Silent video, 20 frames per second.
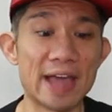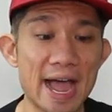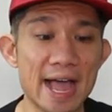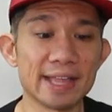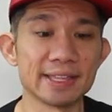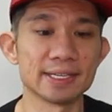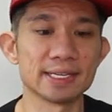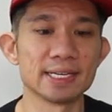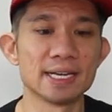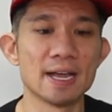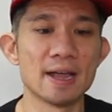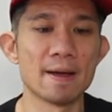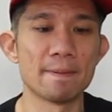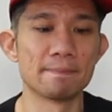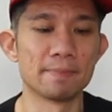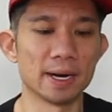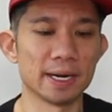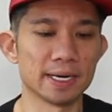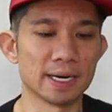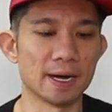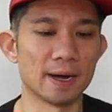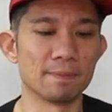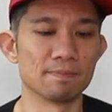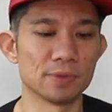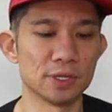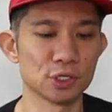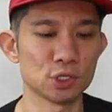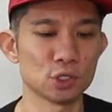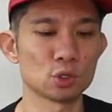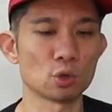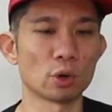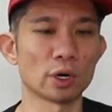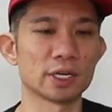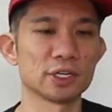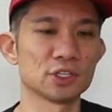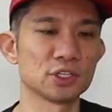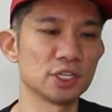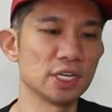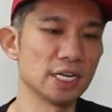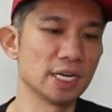that. But this store,
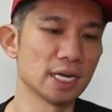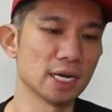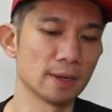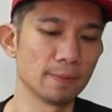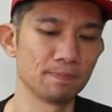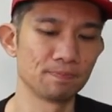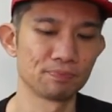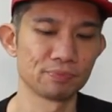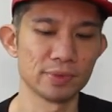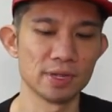Kasina,